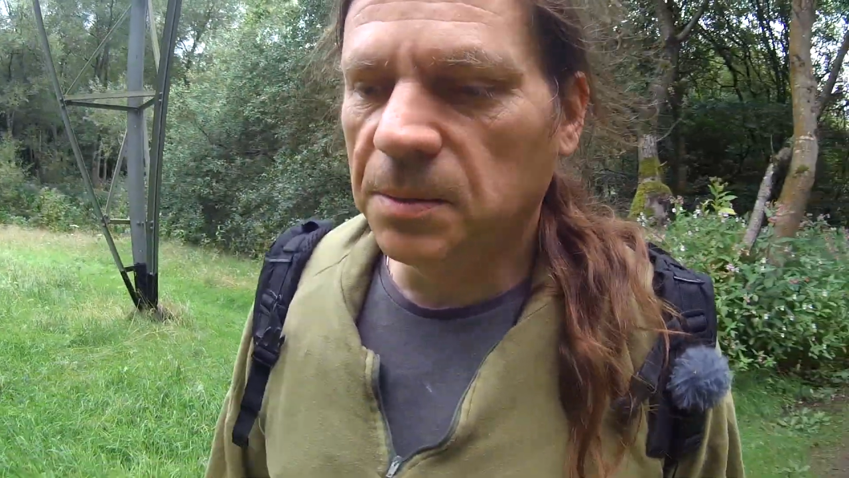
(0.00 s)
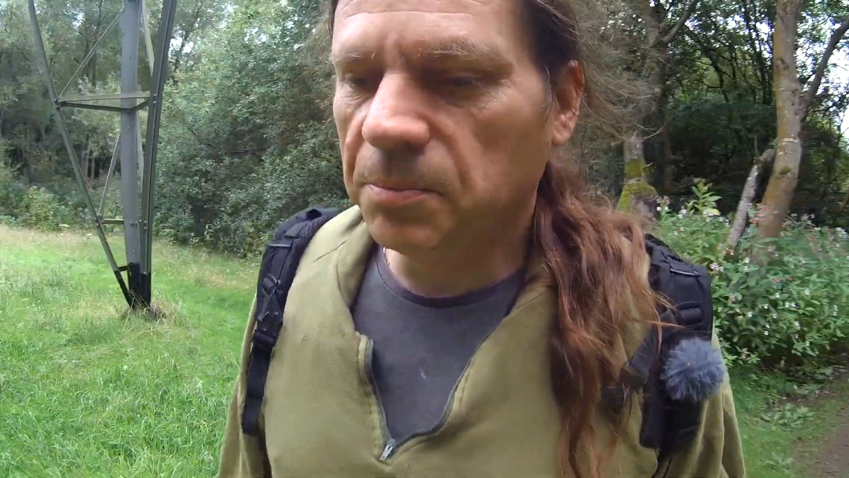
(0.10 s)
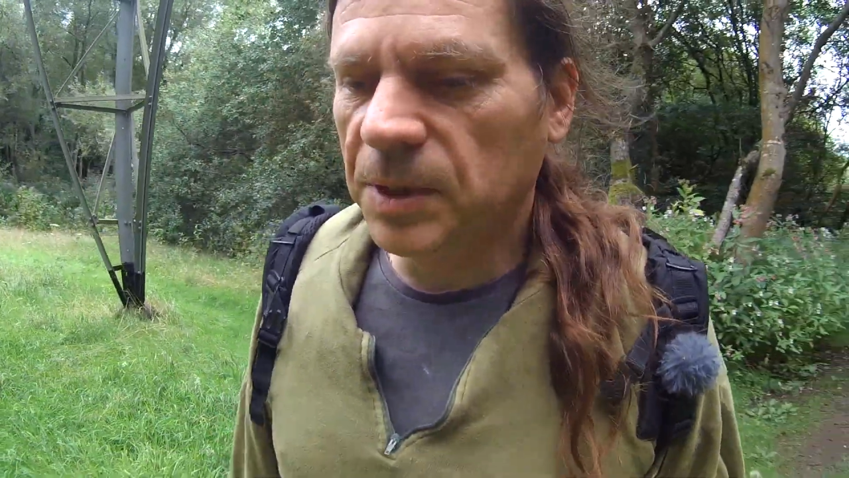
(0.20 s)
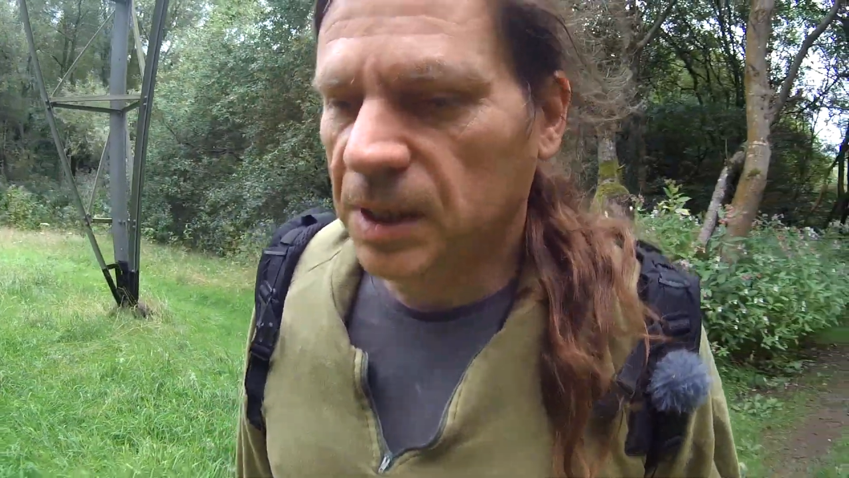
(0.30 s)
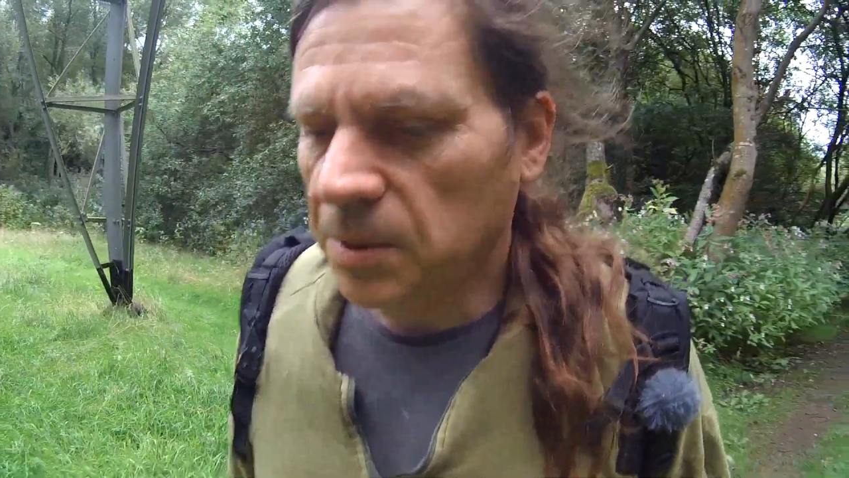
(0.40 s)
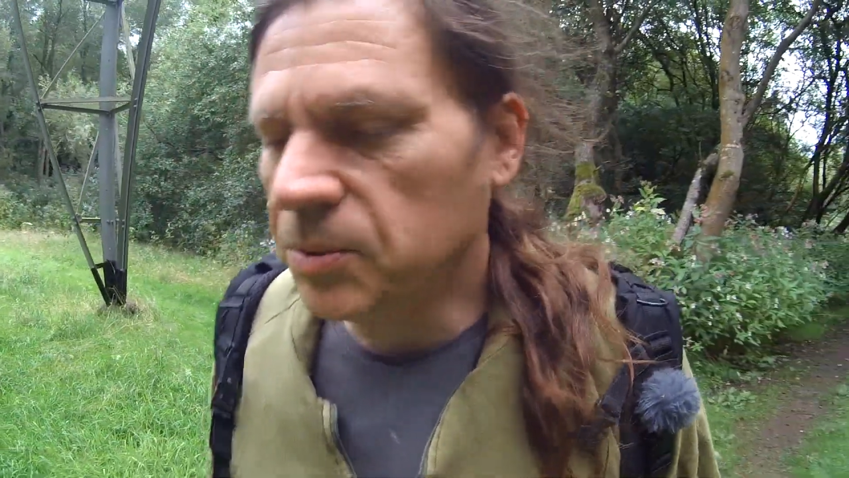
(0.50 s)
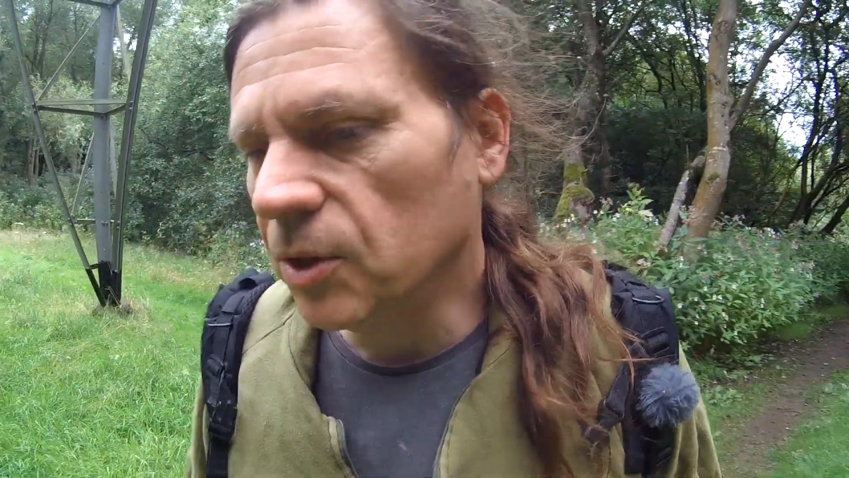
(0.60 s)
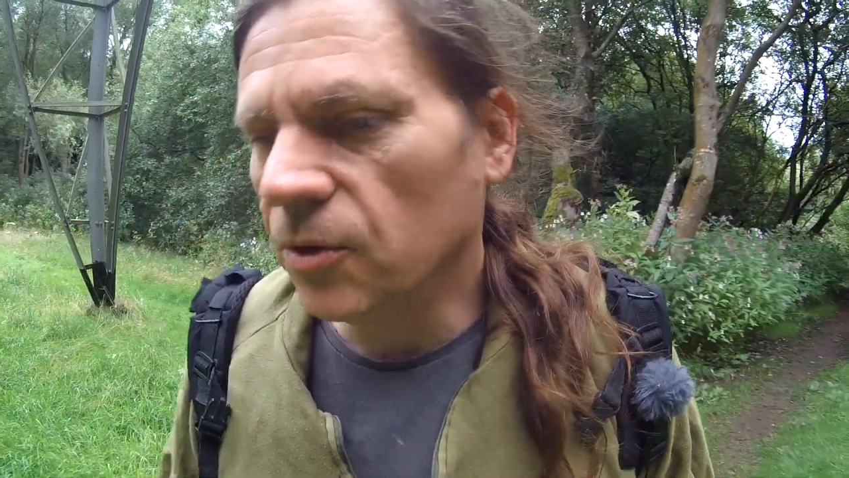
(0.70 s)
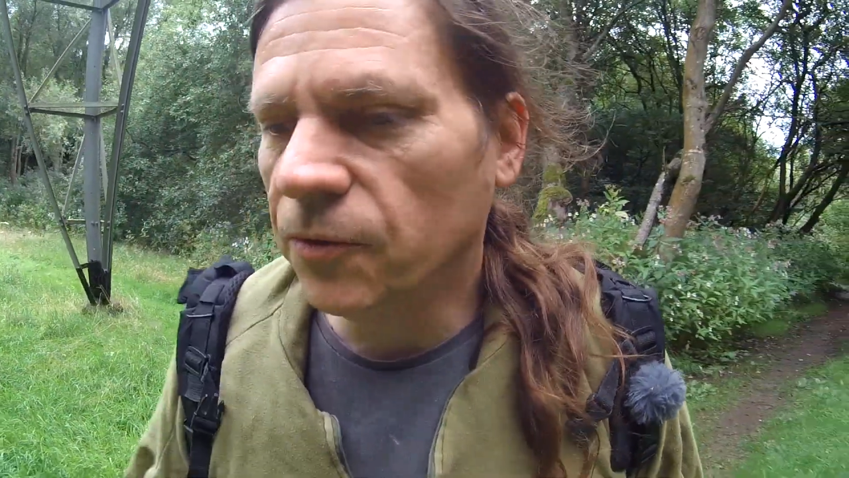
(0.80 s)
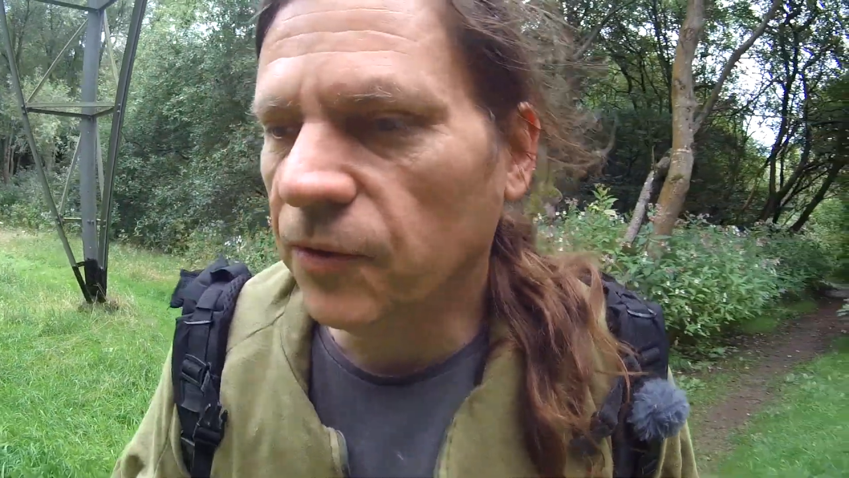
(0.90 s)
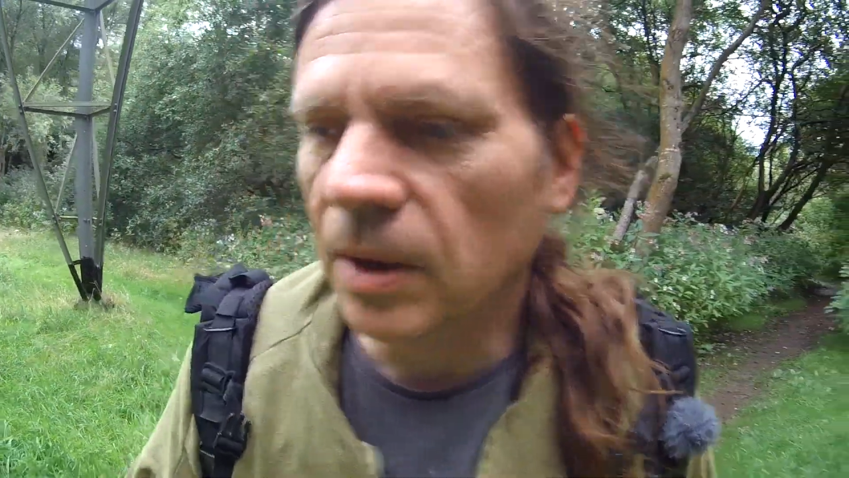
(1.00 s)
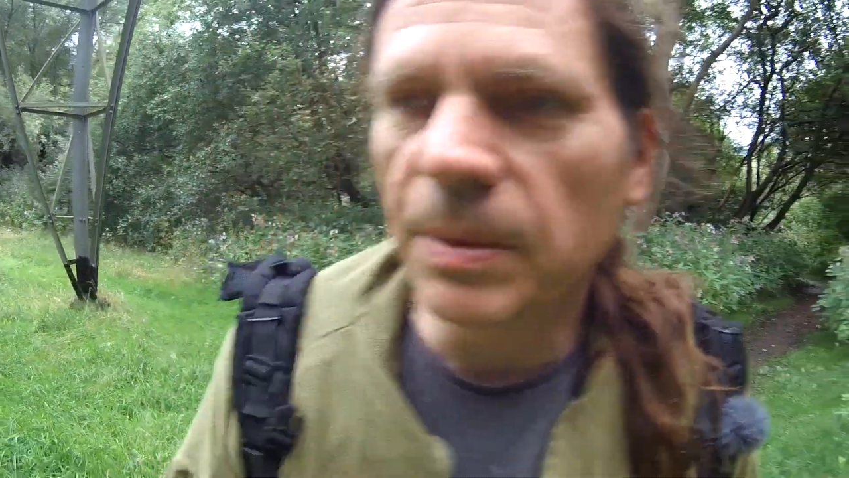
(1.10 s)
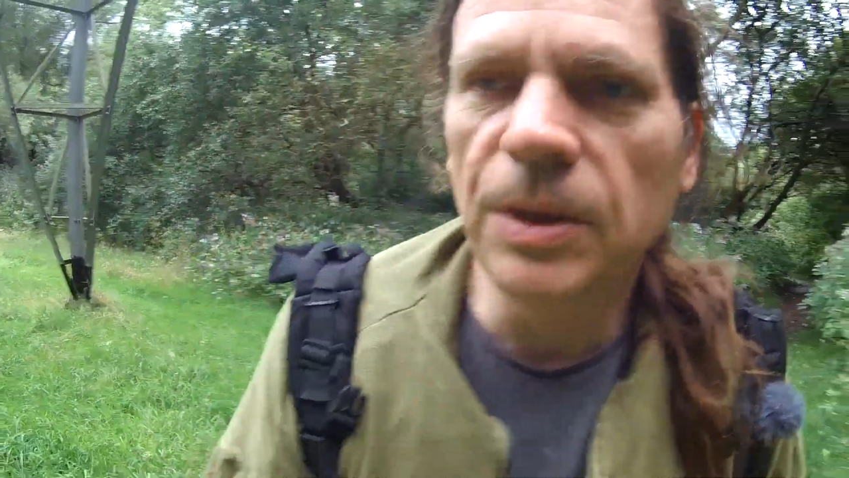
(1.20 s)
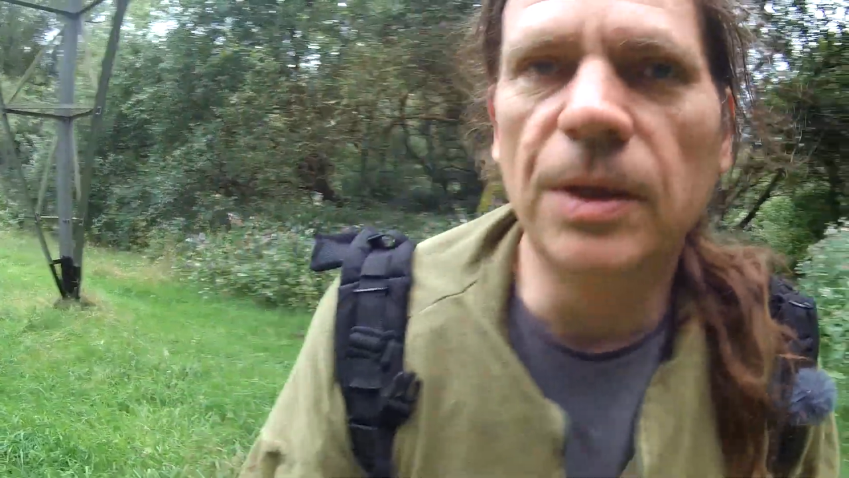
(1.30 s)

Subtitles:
the same sort of filament